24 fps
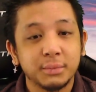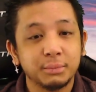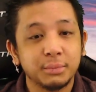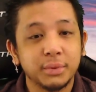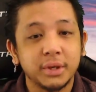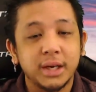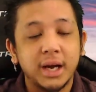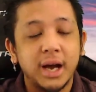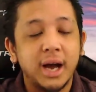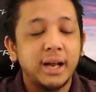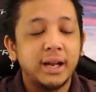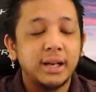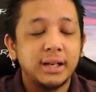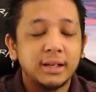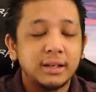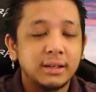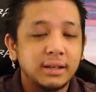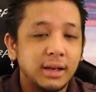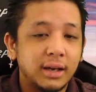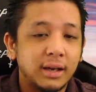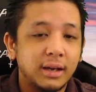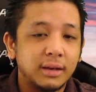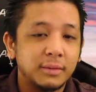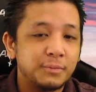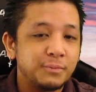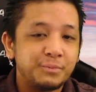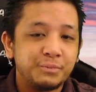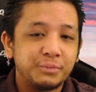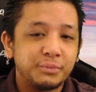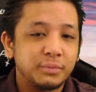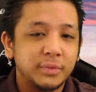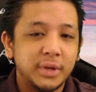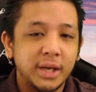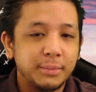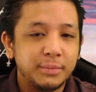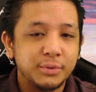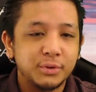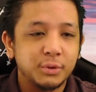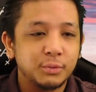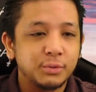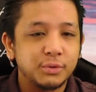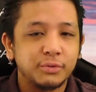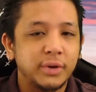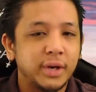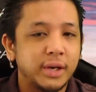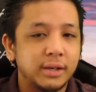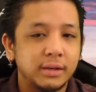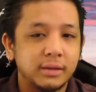But I didn't, the episode
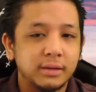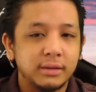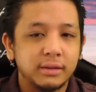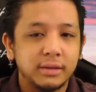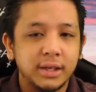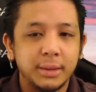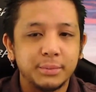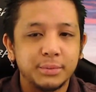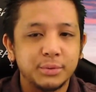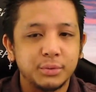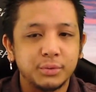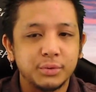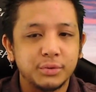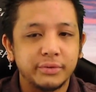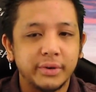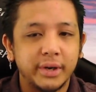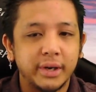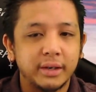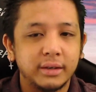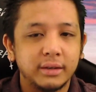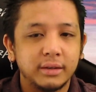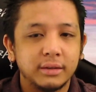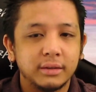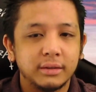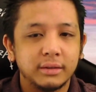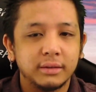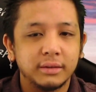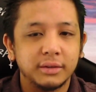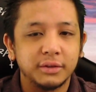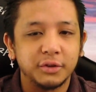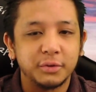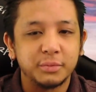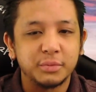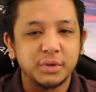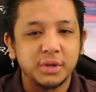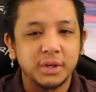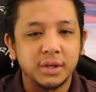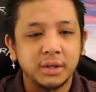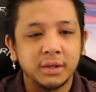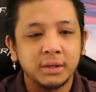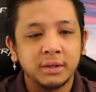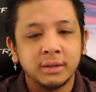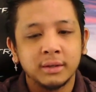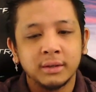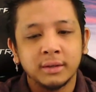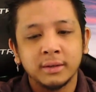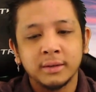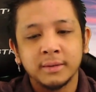was fine. The episode was fine. You know what I'm saying?
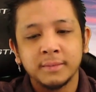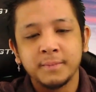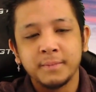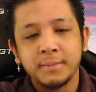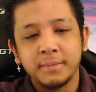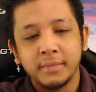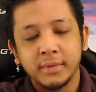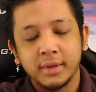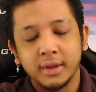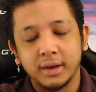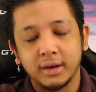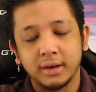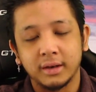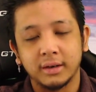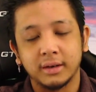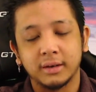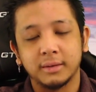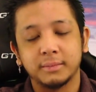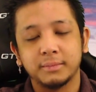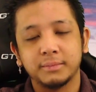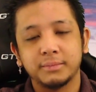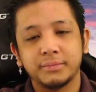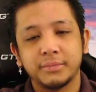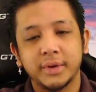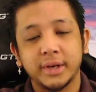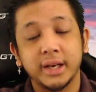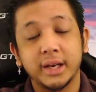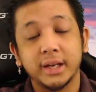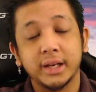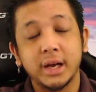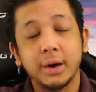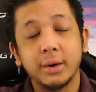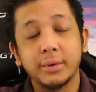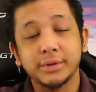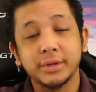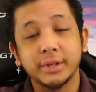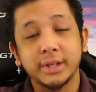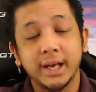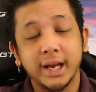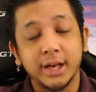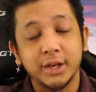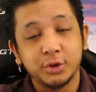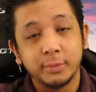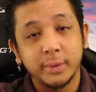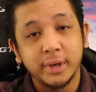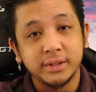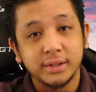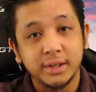Again, I was on the
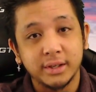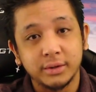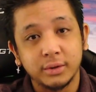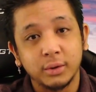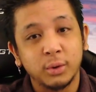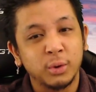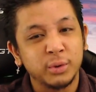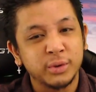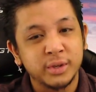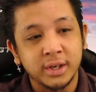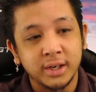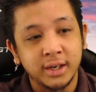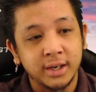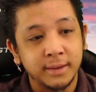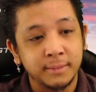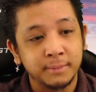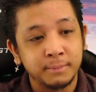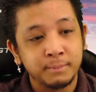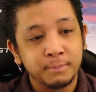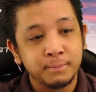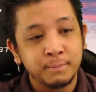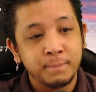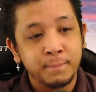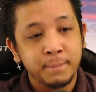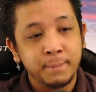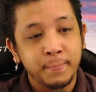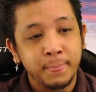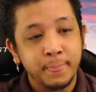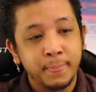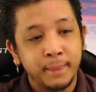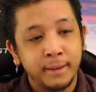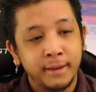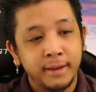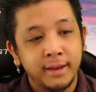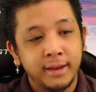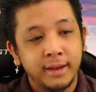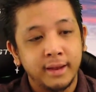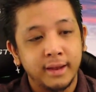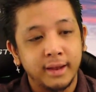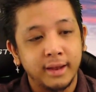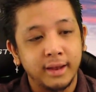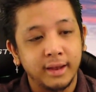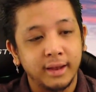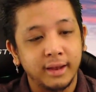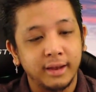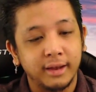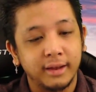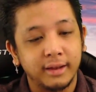edge of my seat the whole time,
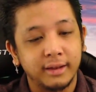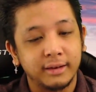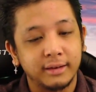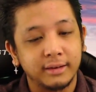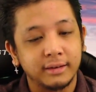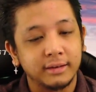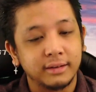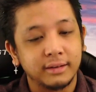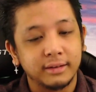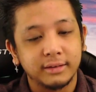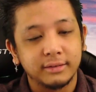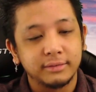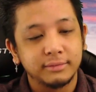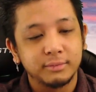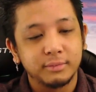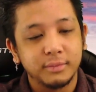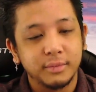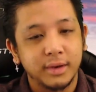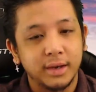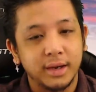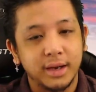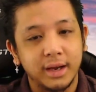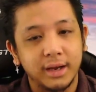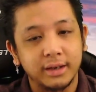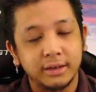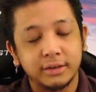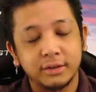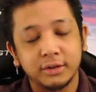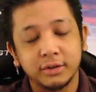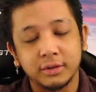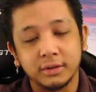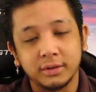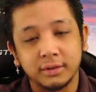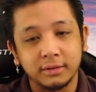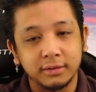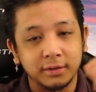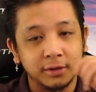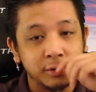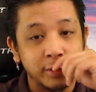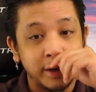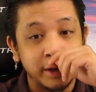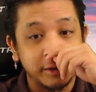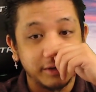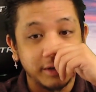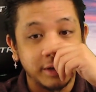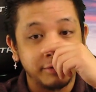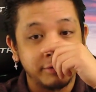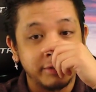and I couldn't, you know,
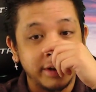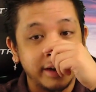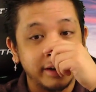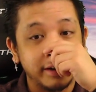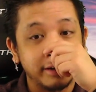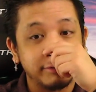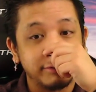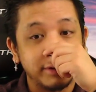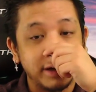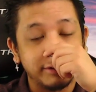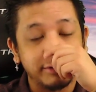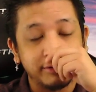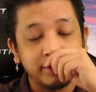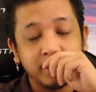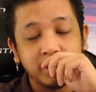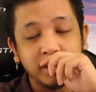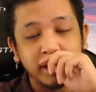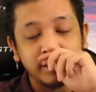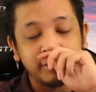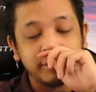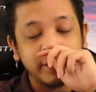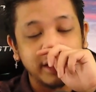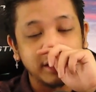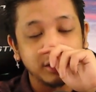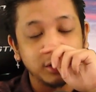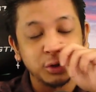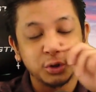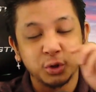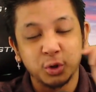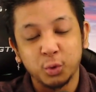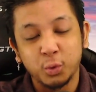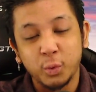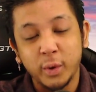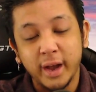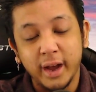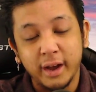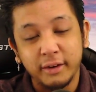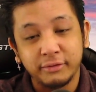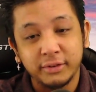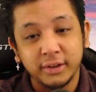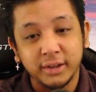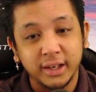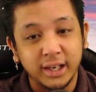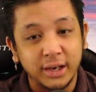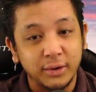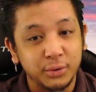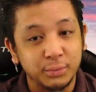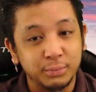if I looked away, I
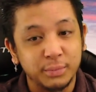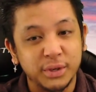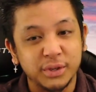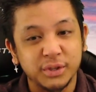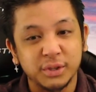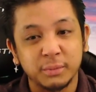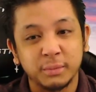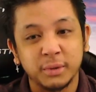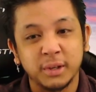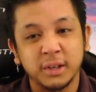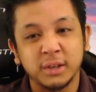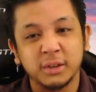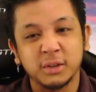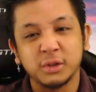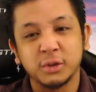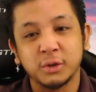felt like I would miss something.